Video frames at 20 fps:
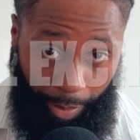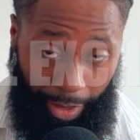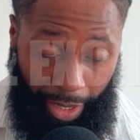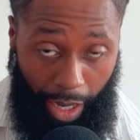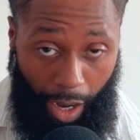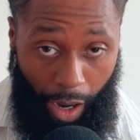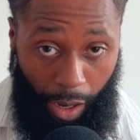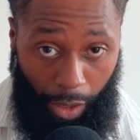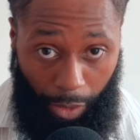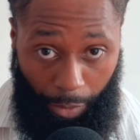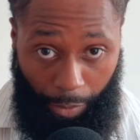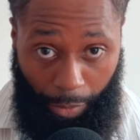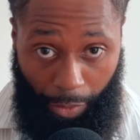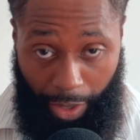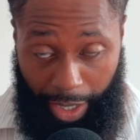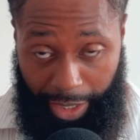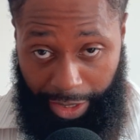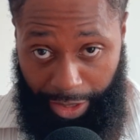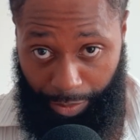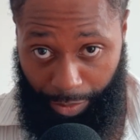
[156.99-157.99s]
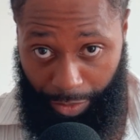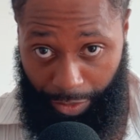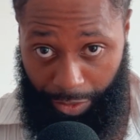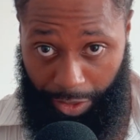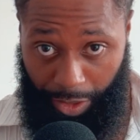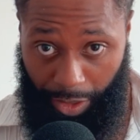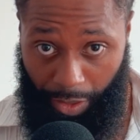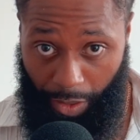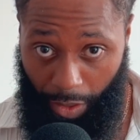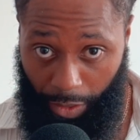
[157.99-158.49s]
honorable as a
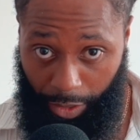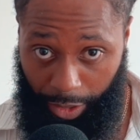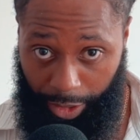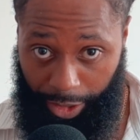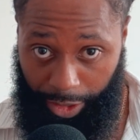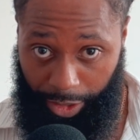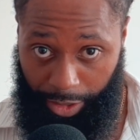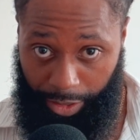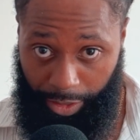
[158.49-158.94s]
music artist.